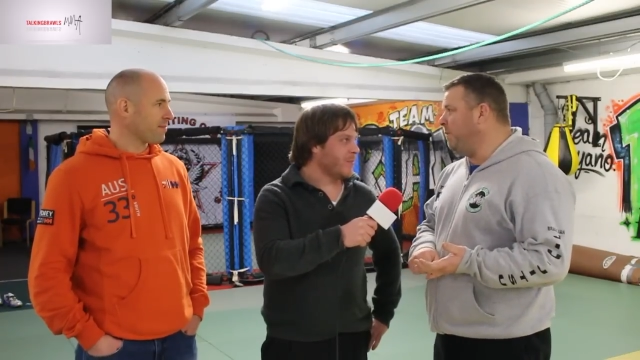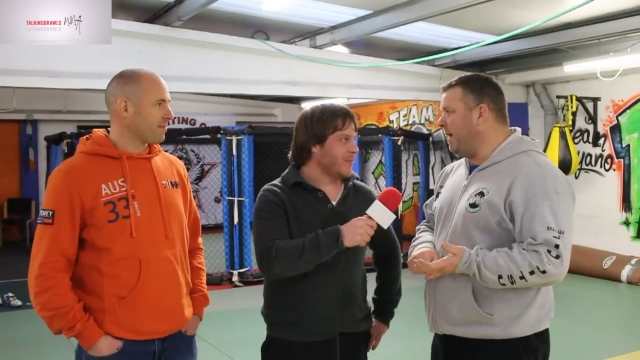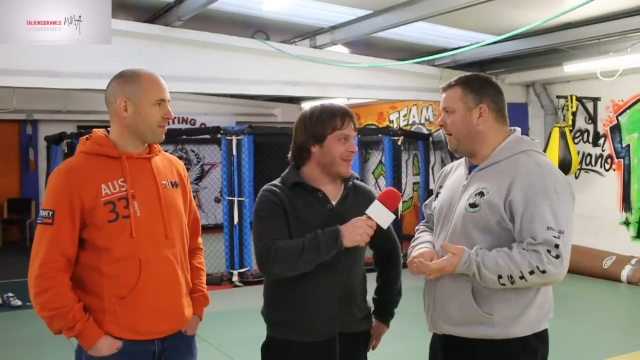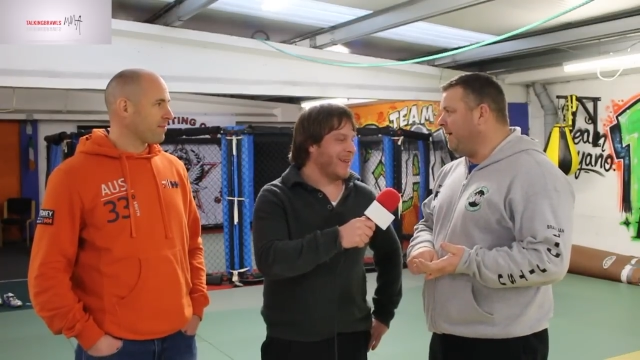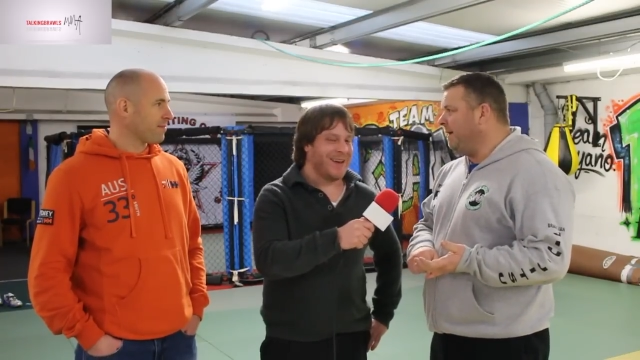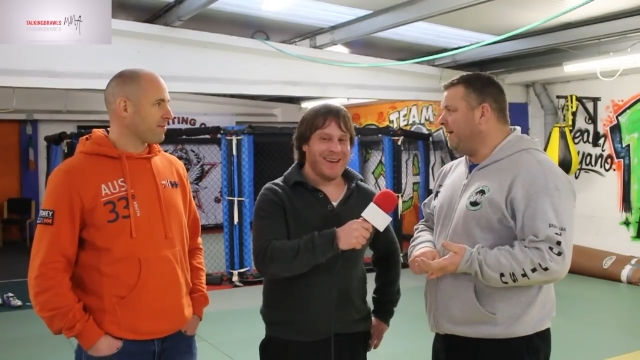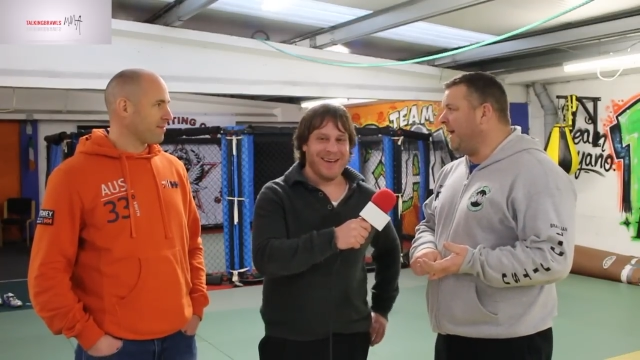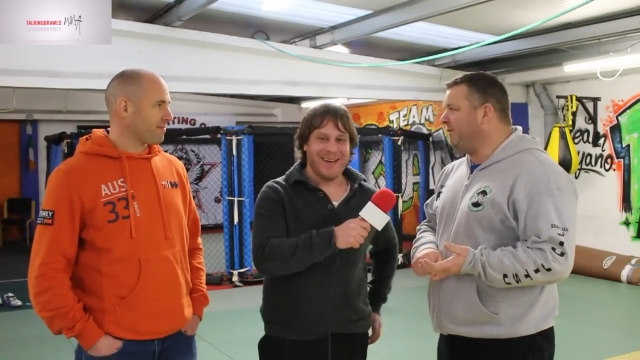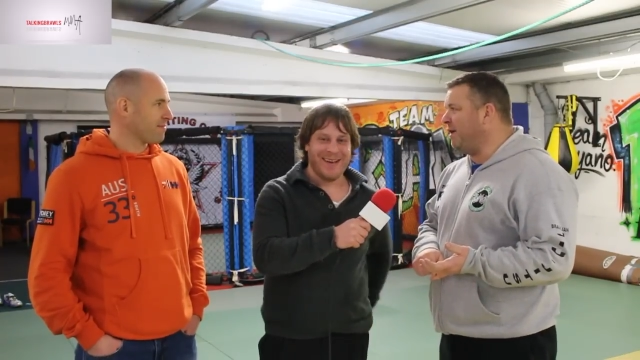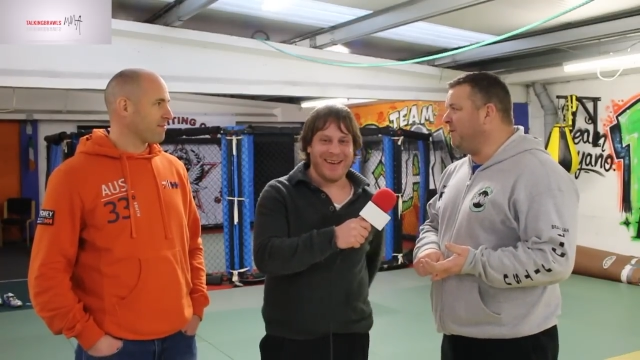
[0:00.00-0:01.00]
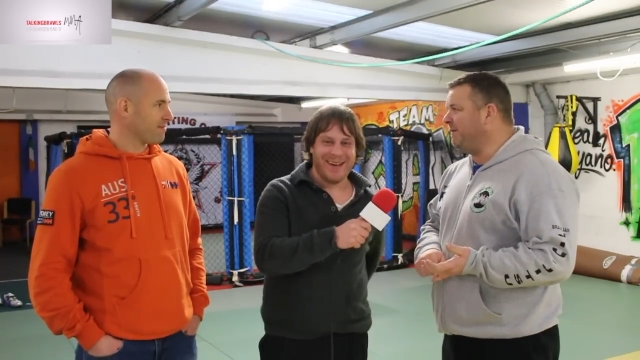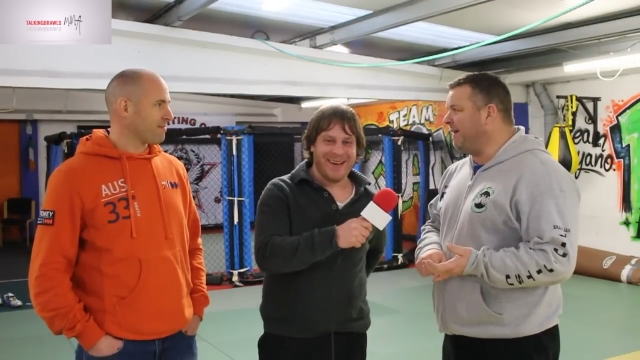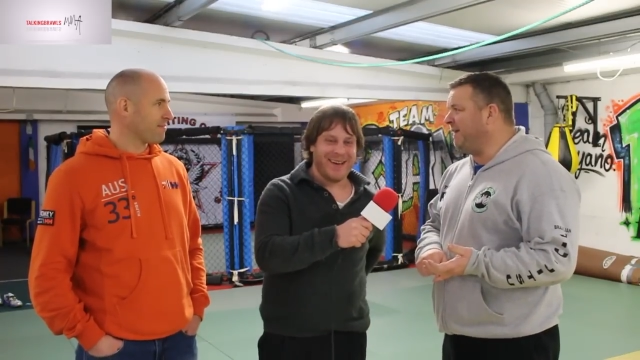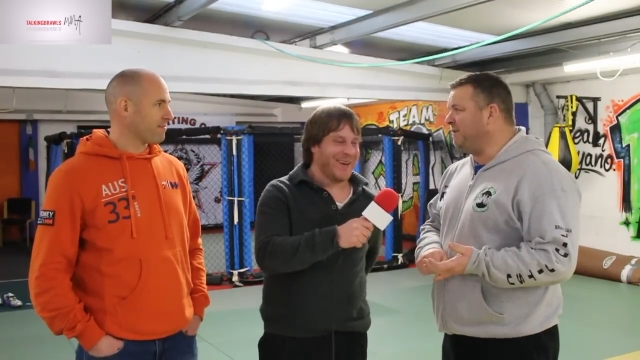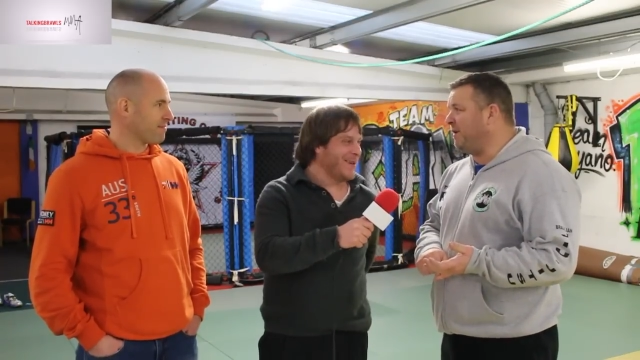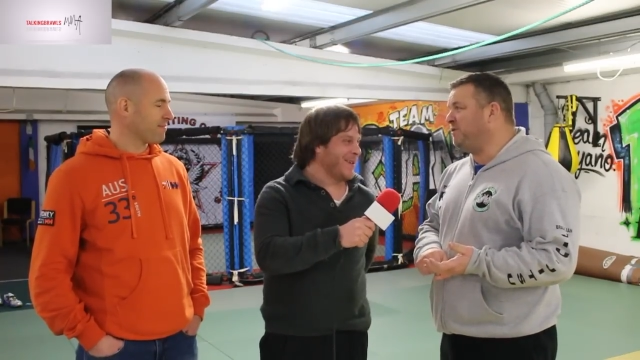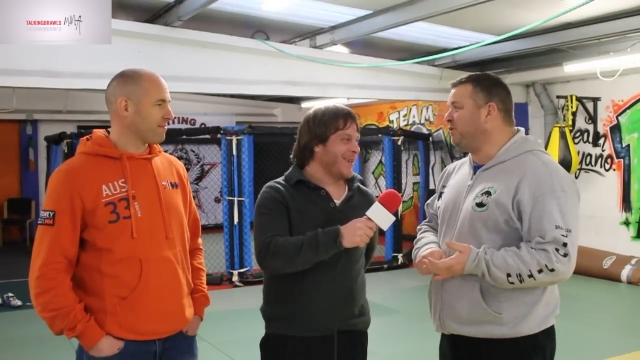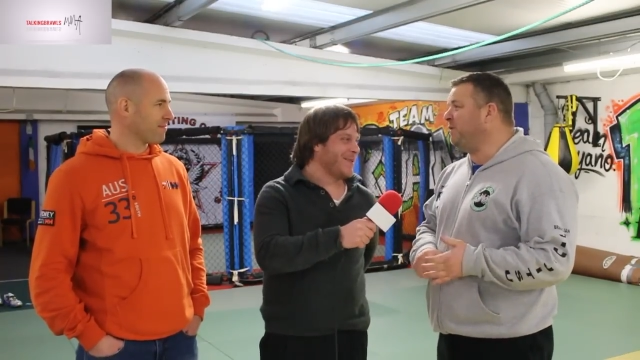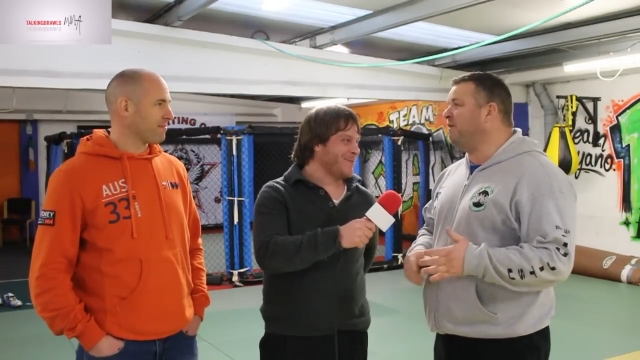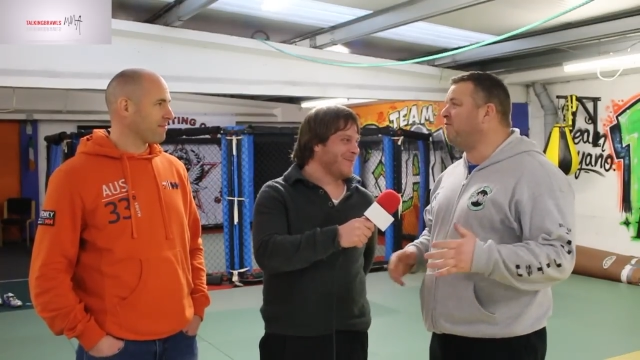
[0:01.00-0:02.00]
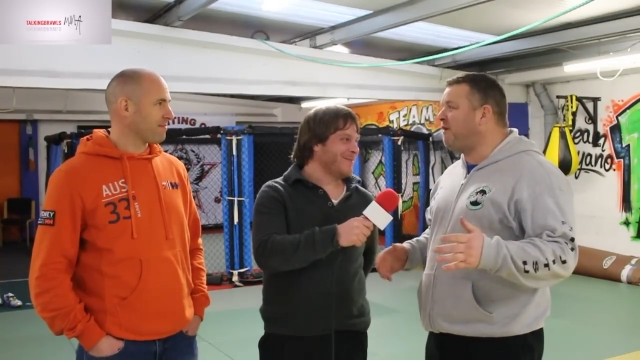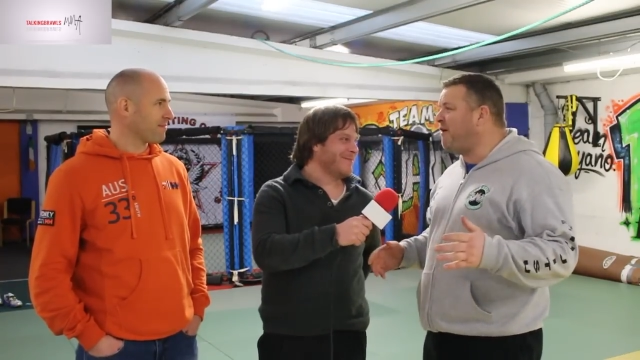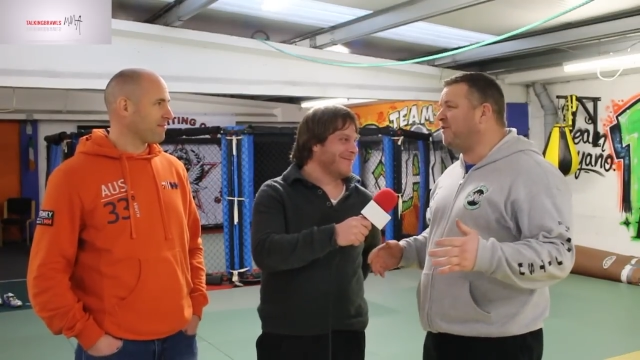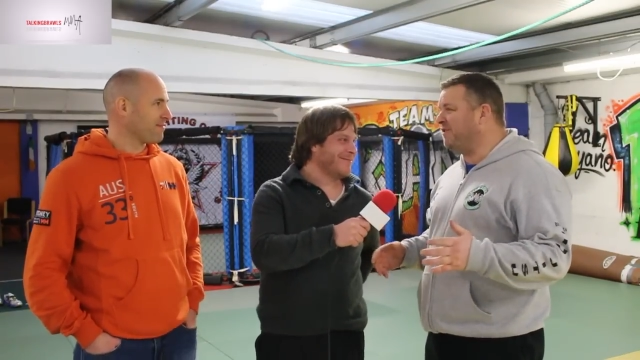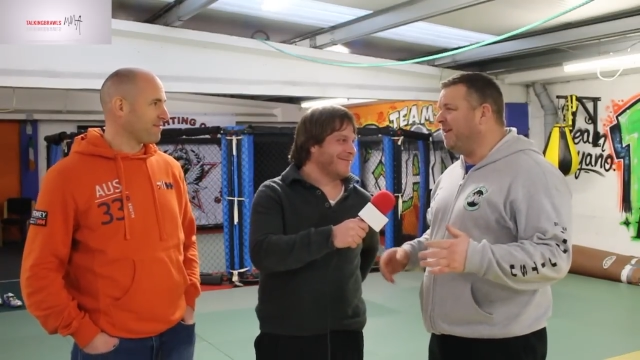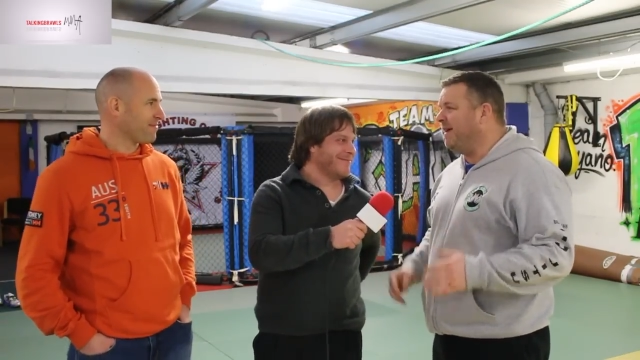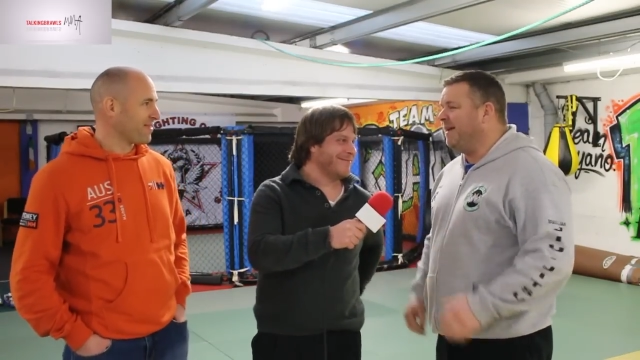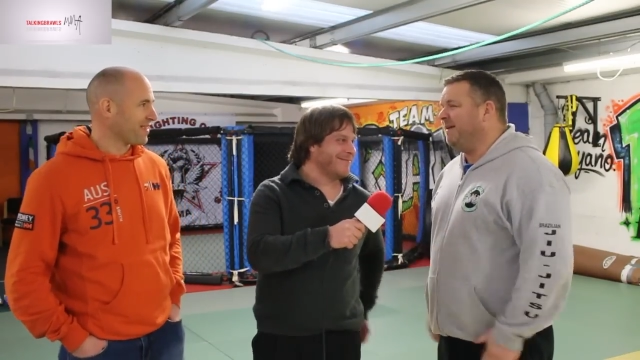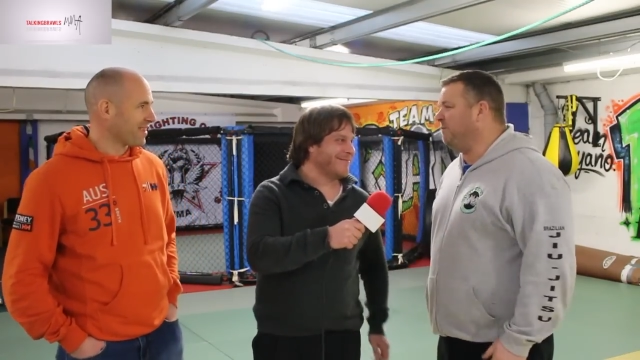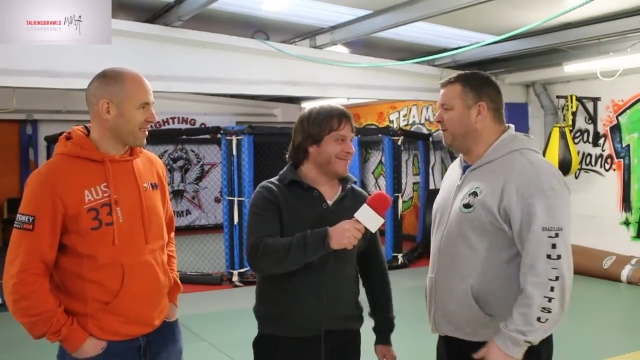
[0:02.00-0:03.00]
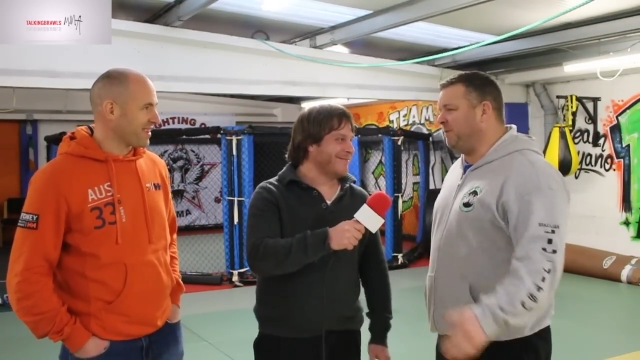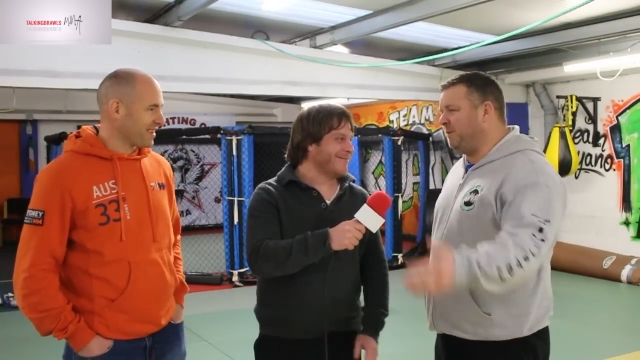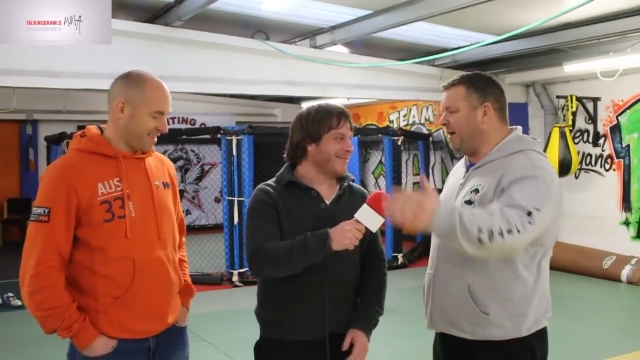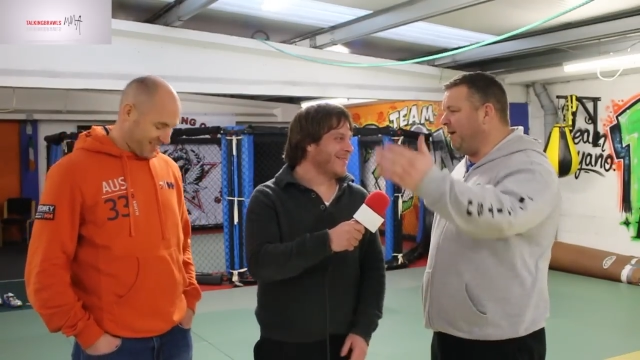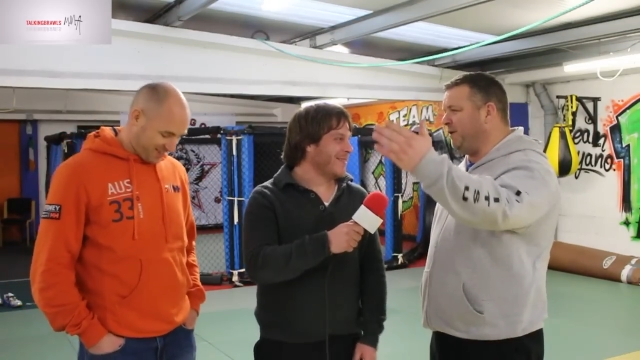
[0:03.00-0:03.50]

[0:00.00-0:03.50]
Speaker 1: bet. Lads always say to me, "I could win a fortune." Mm, mm, all